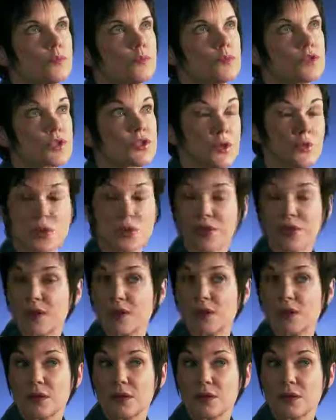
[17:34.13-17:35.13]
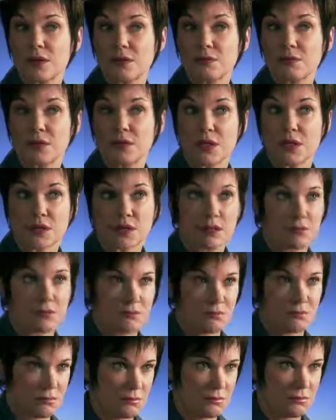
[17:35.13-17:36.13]
Some would think that
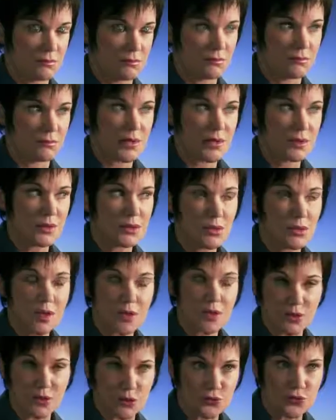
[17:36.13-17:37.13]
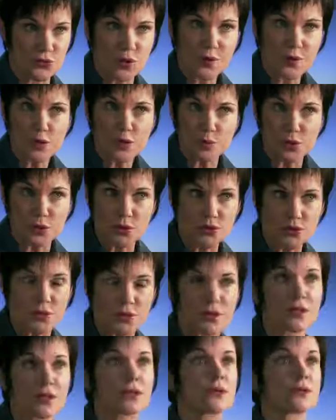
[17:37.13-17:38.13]
they would want to confront the
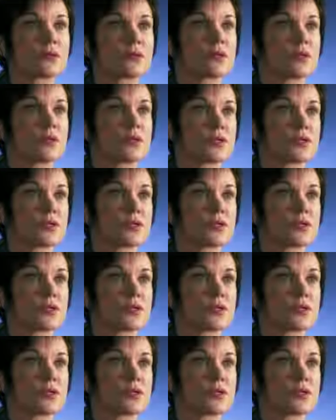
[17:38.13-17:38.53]
person that killed their